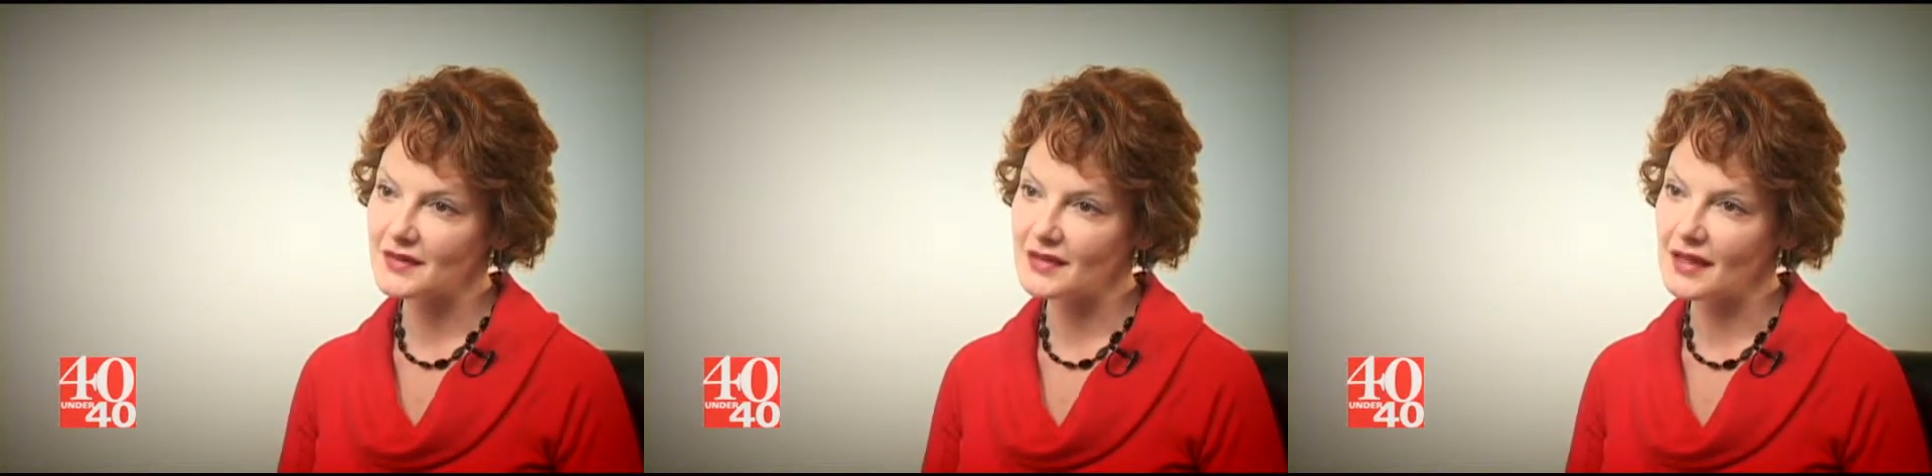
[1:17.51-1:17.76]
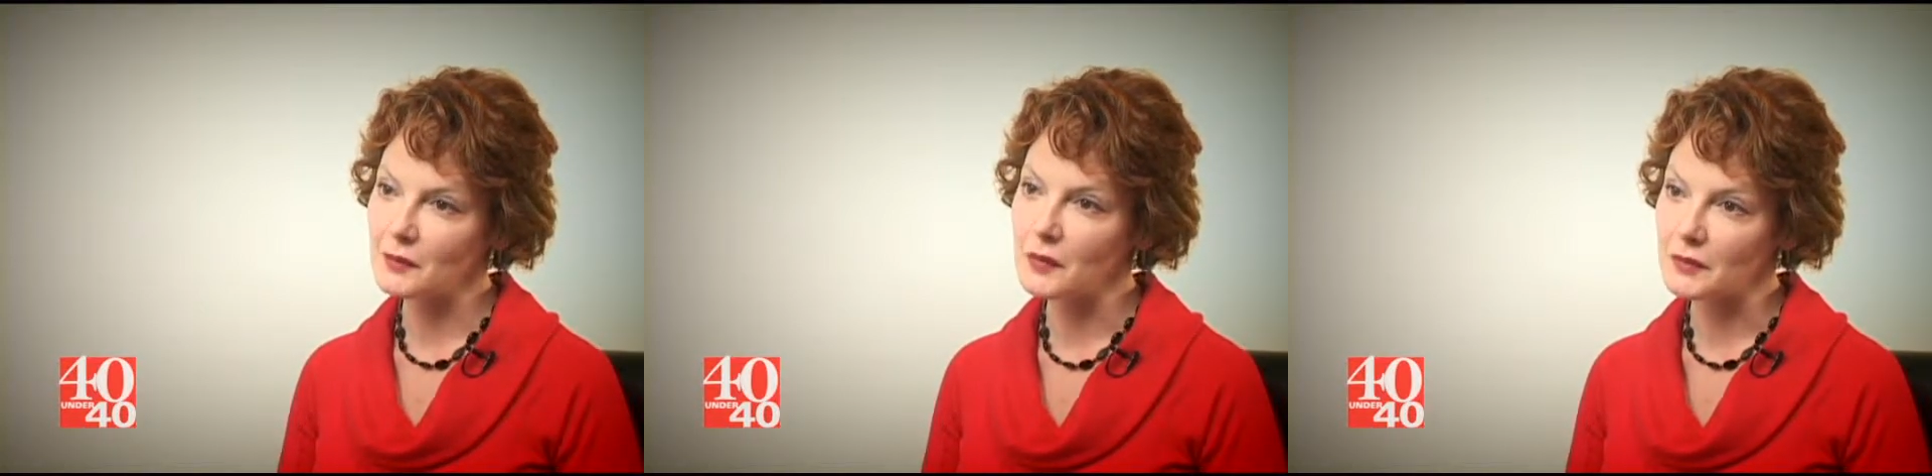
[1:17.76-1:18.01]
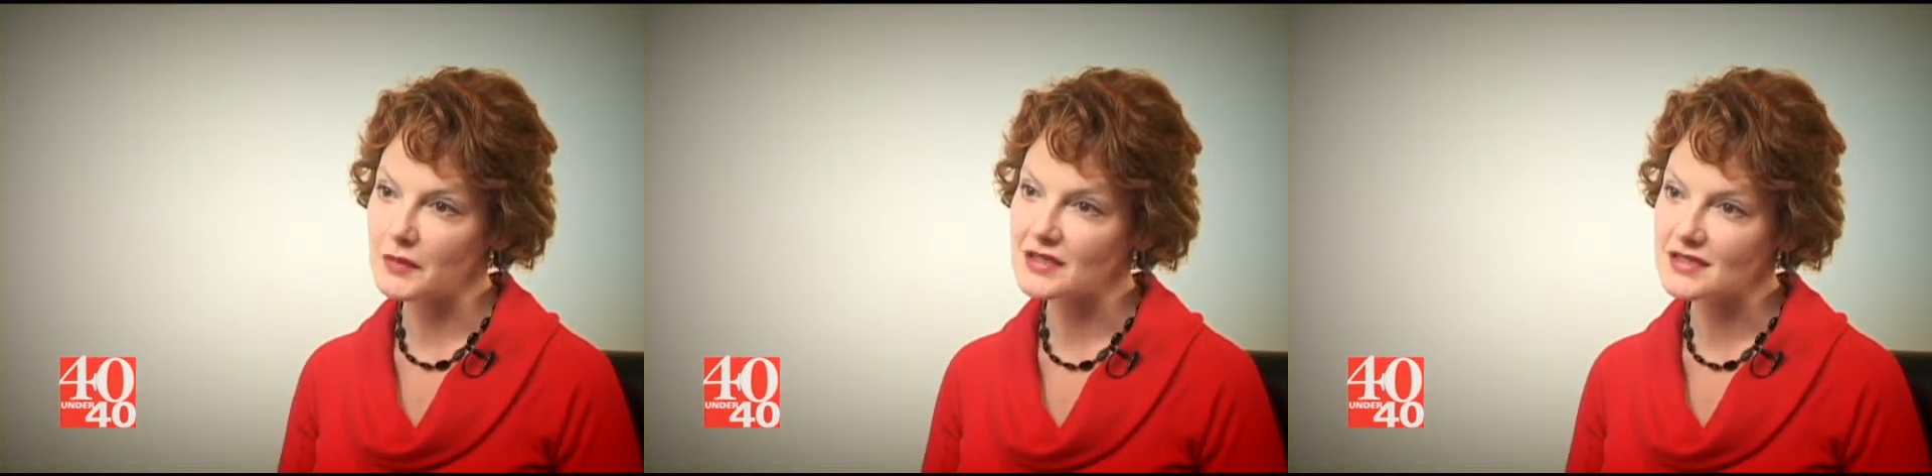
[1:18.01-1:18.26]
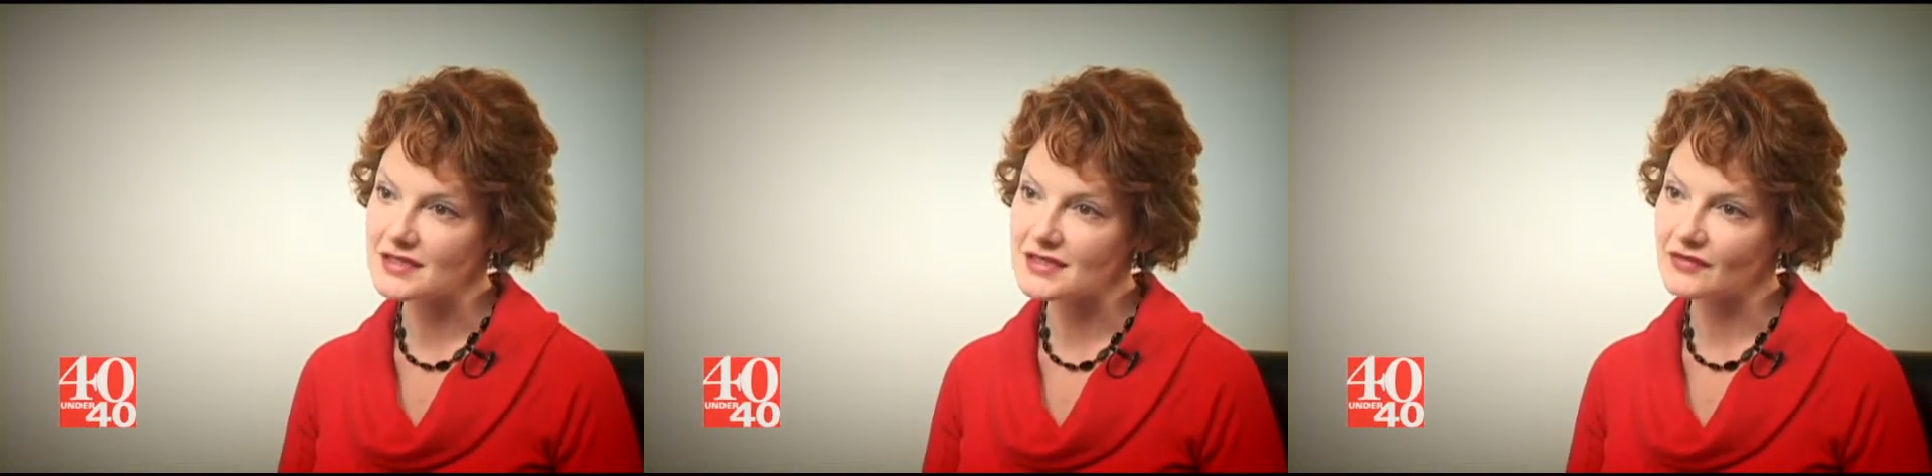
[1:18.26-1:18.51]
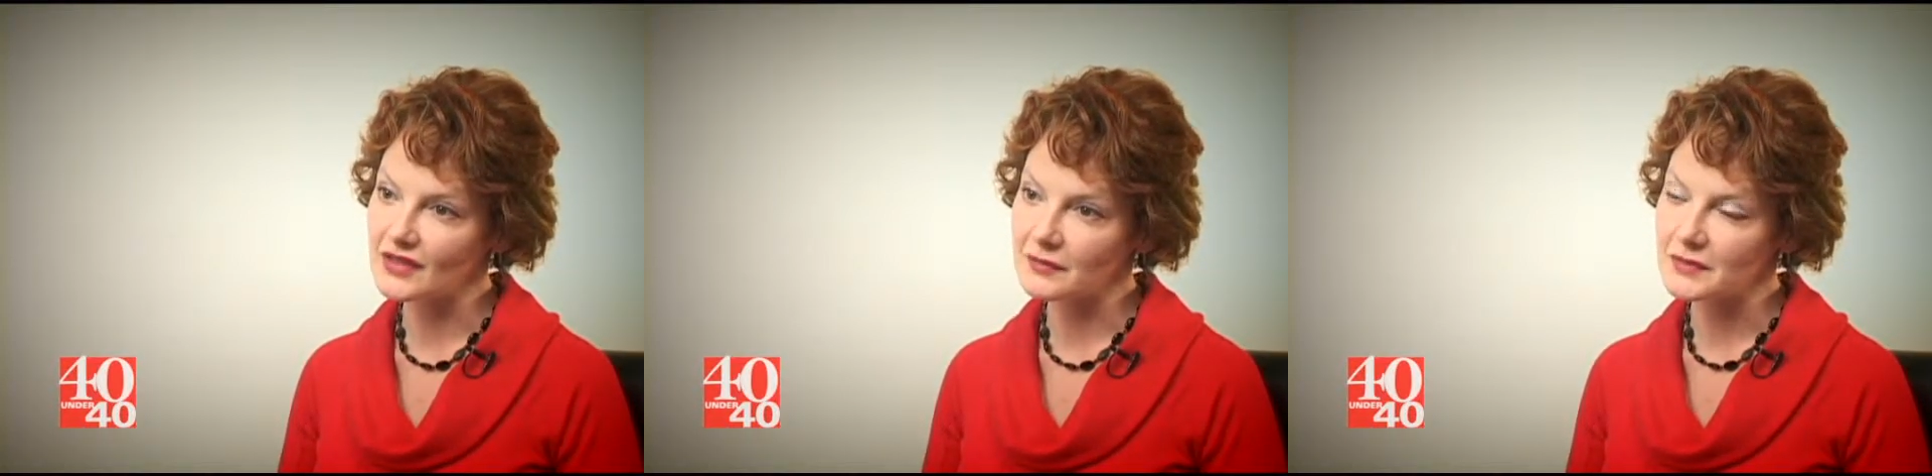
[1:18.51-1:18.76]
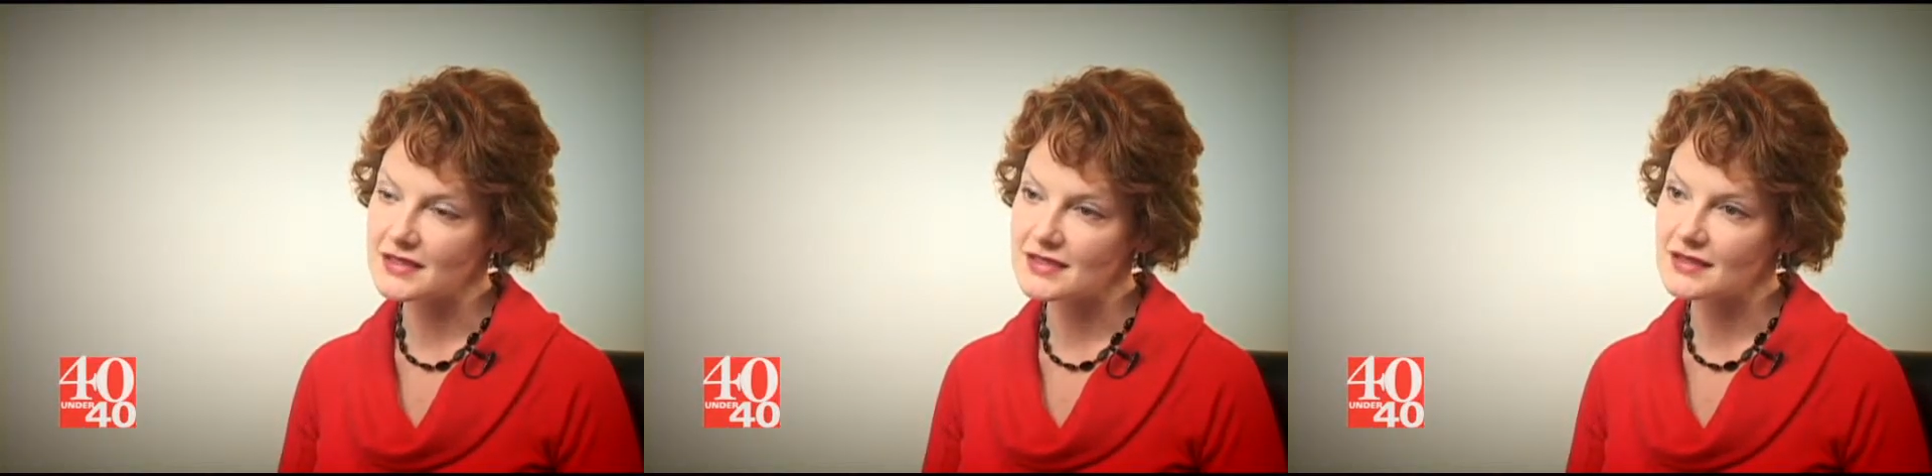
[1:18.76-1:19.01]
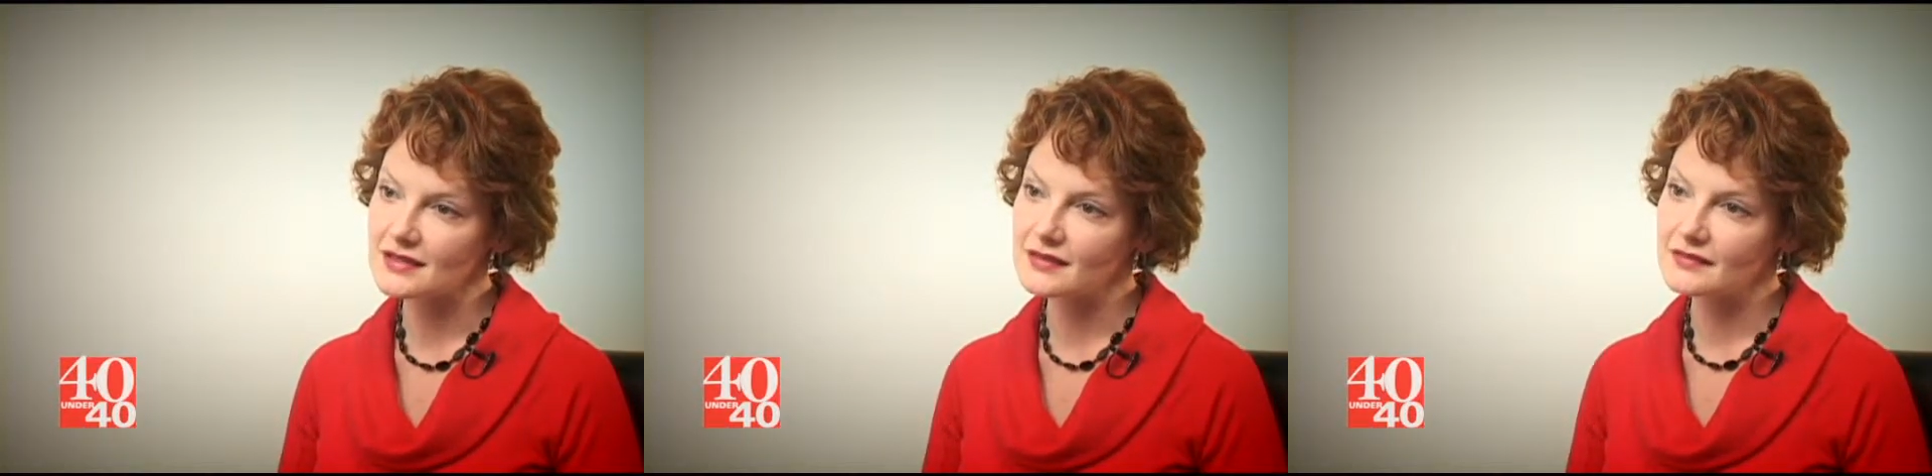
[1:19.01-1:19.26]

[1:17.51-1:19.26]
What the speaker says: help our patients and families.